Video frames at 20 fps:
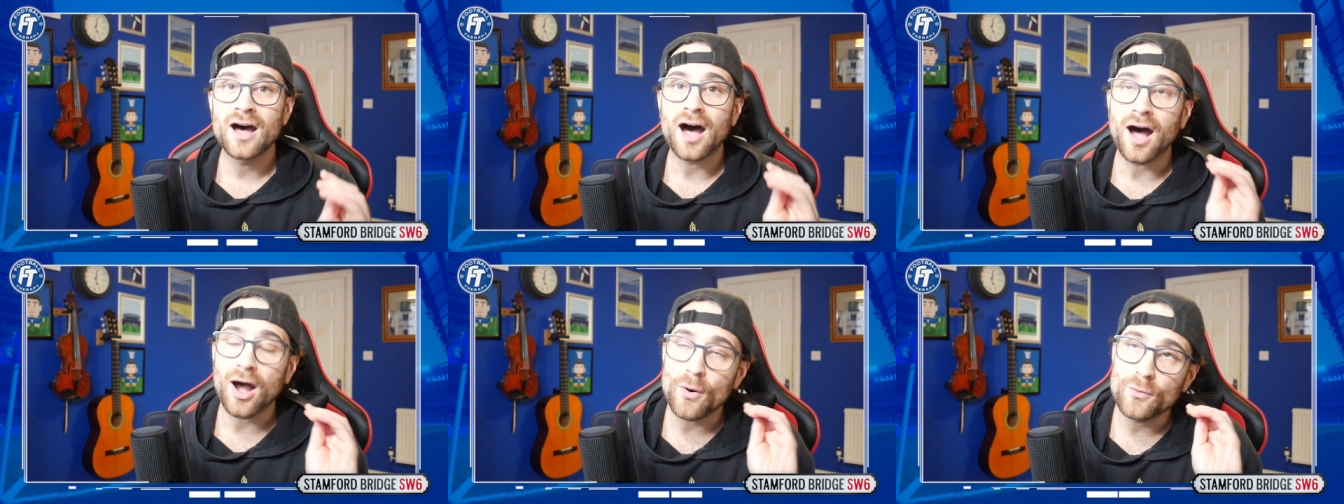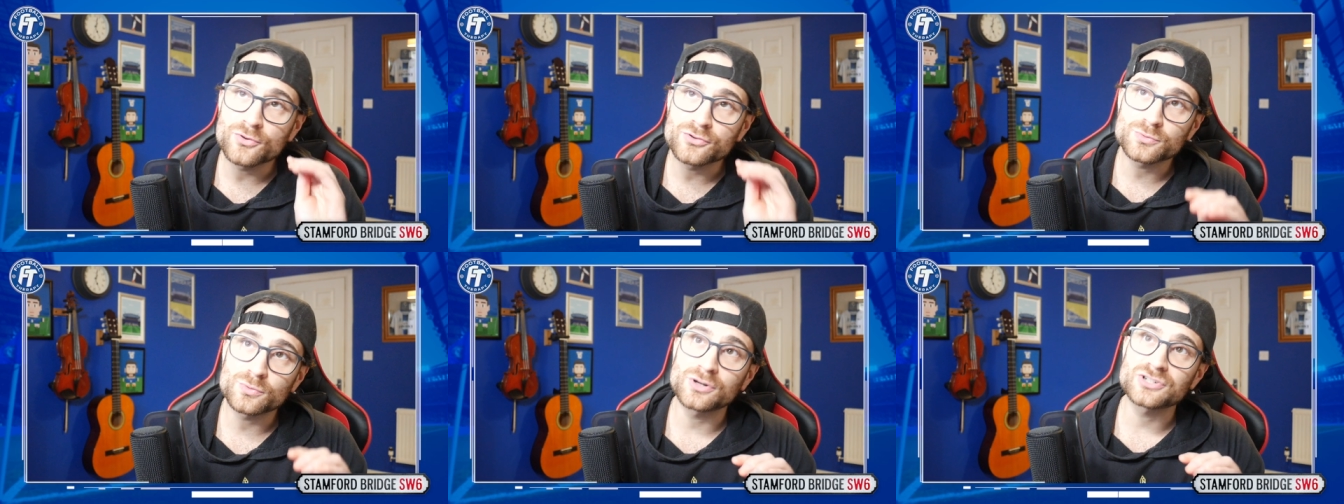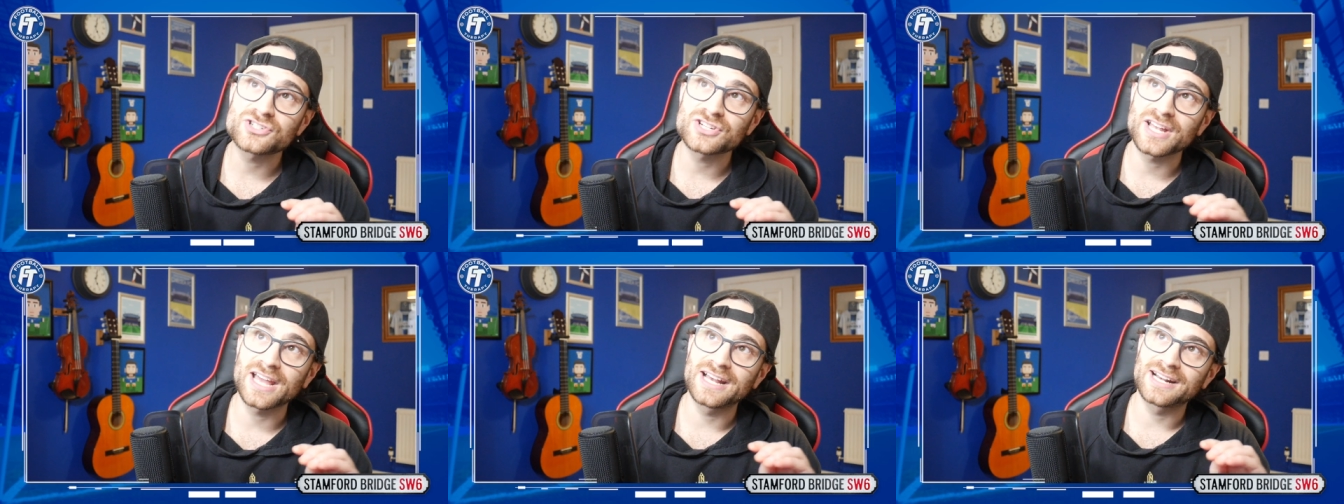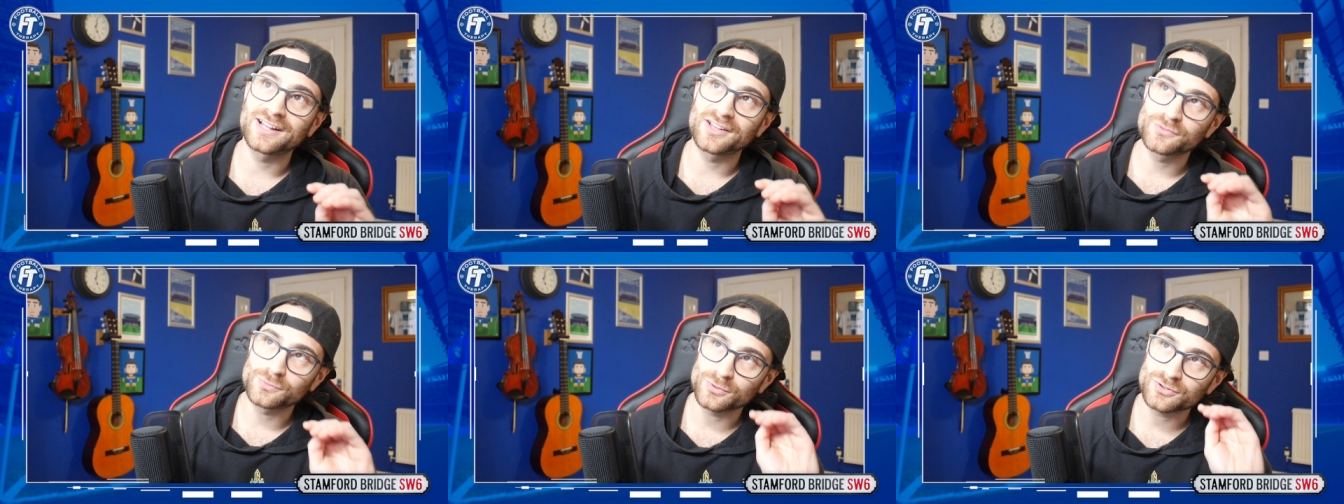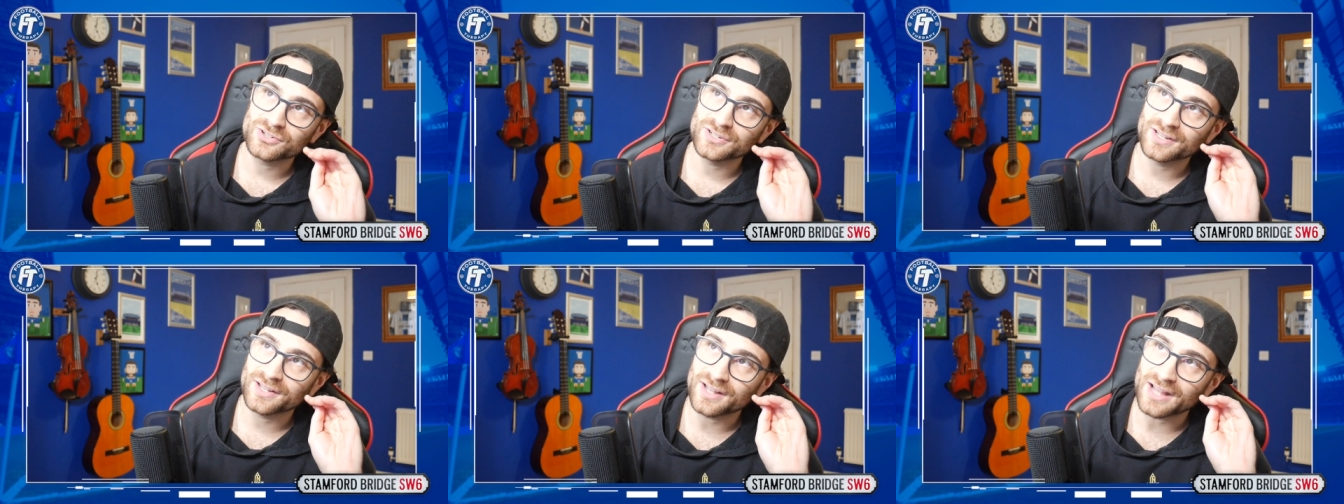I was watching it, and I was
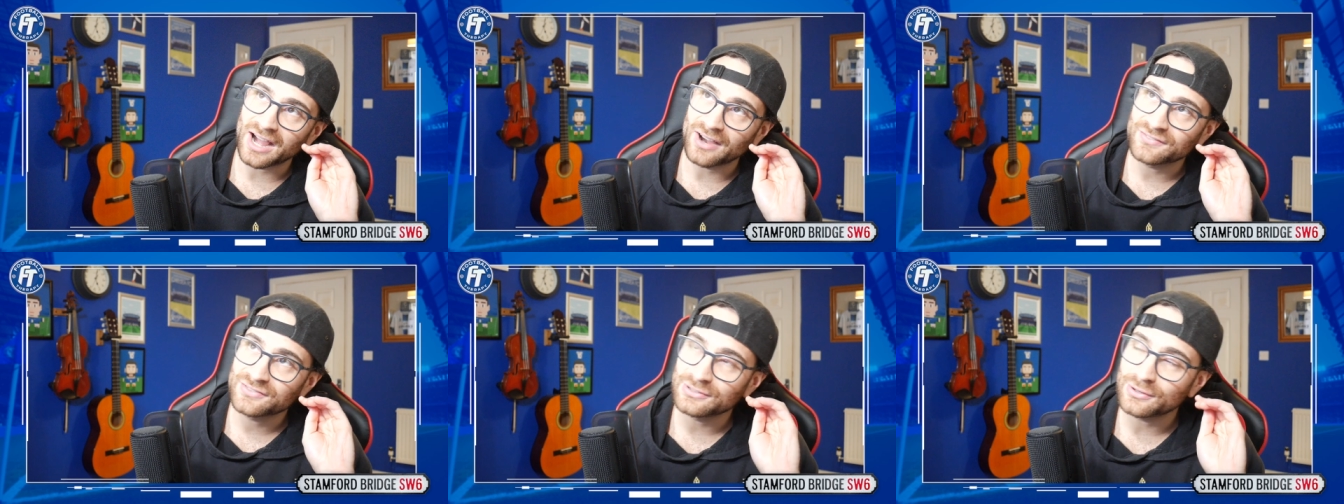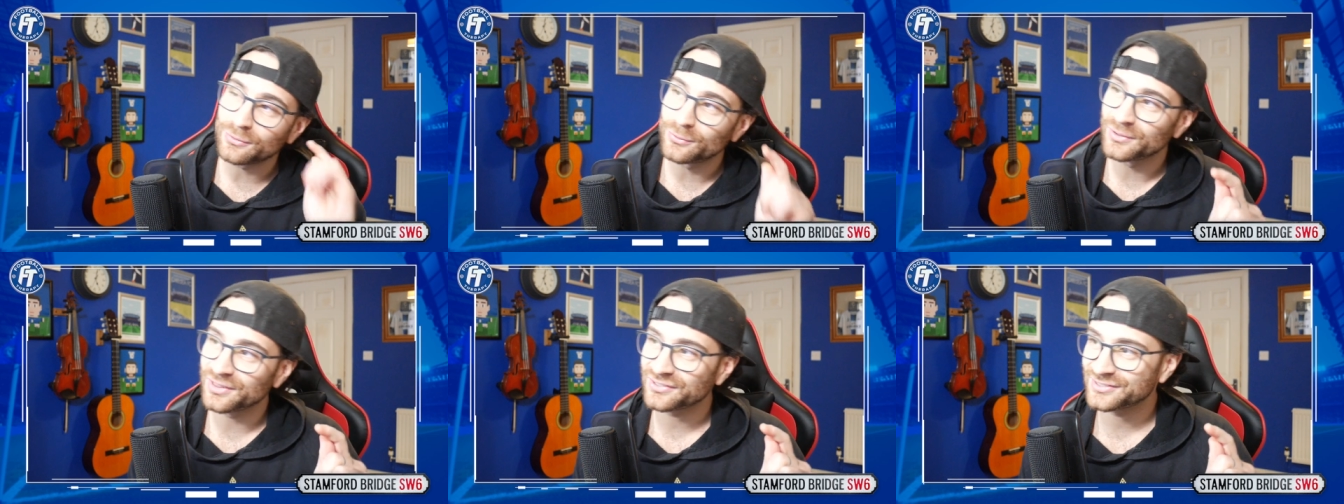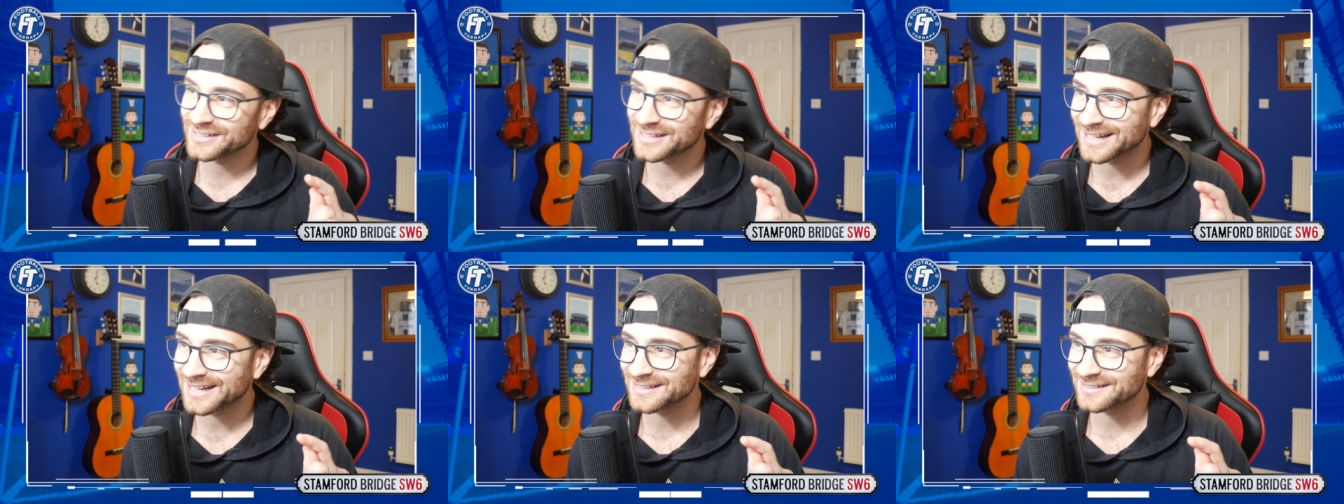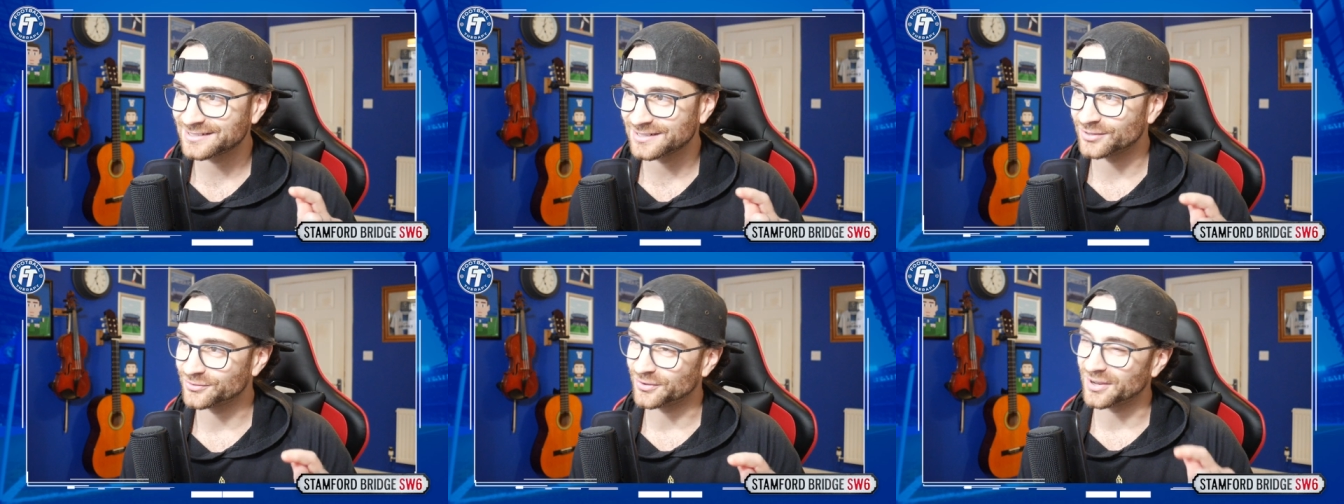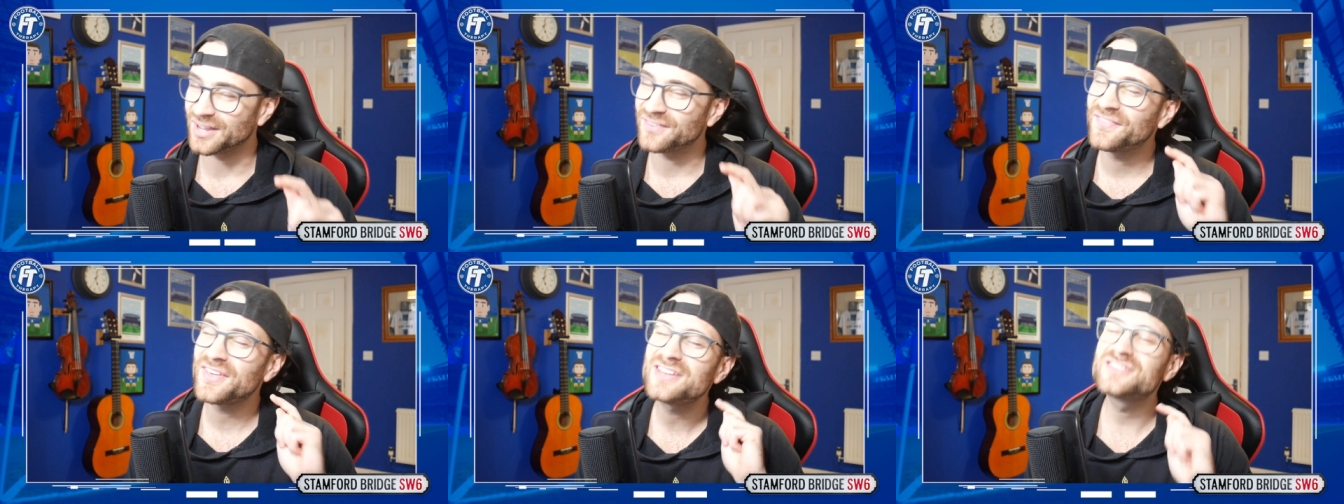watching after all this analysis, I was
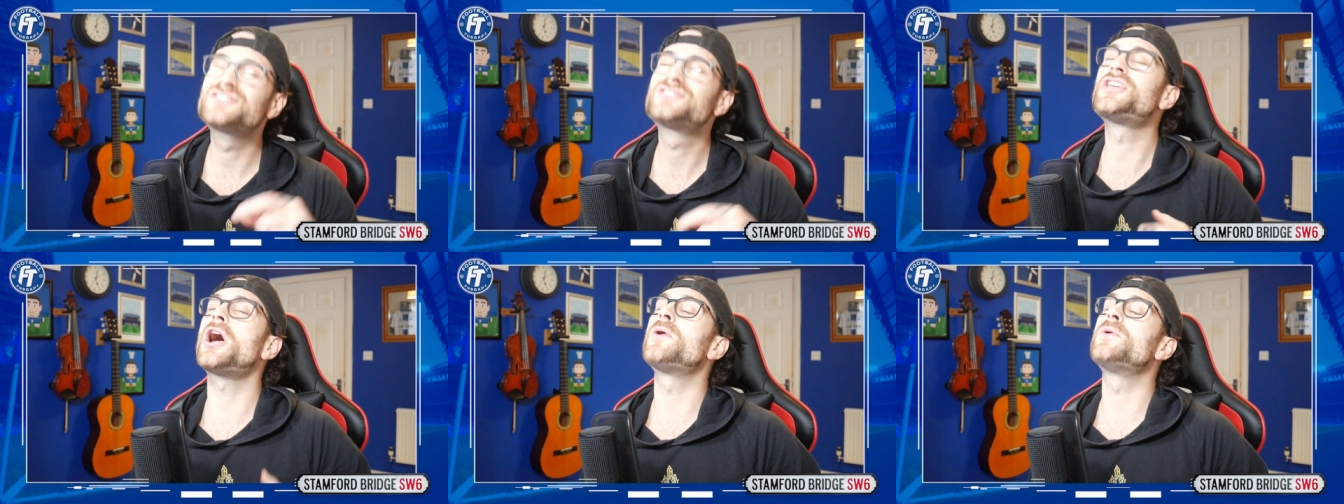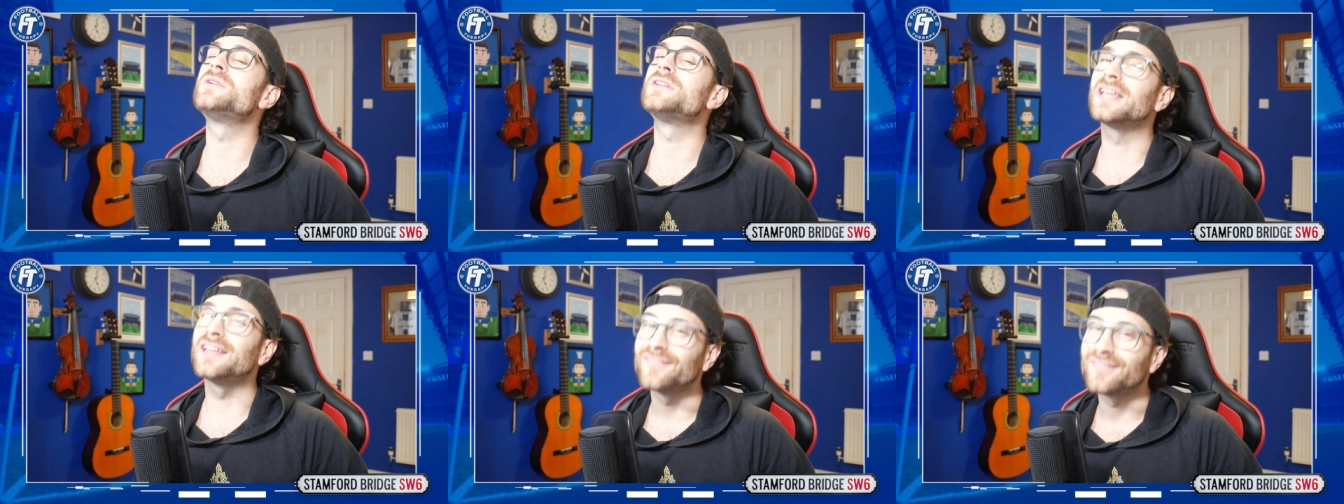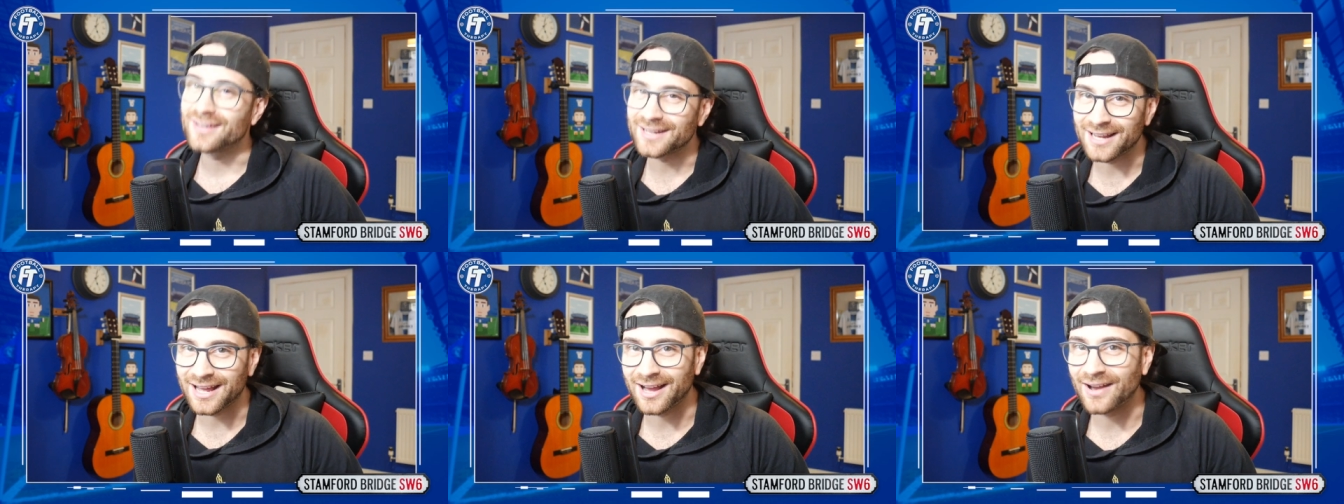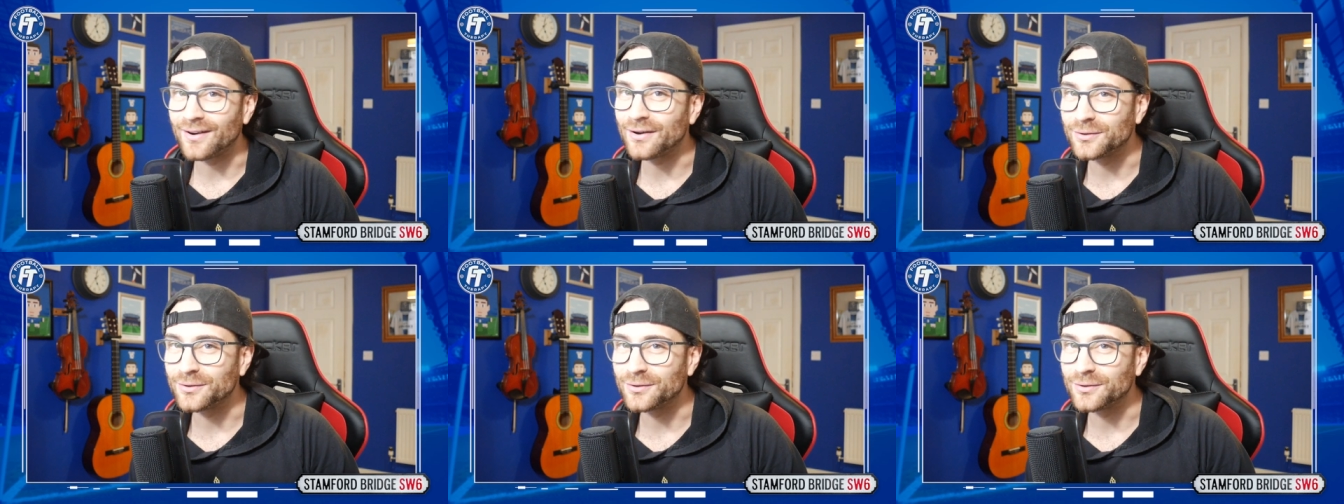going, if they don't give it now,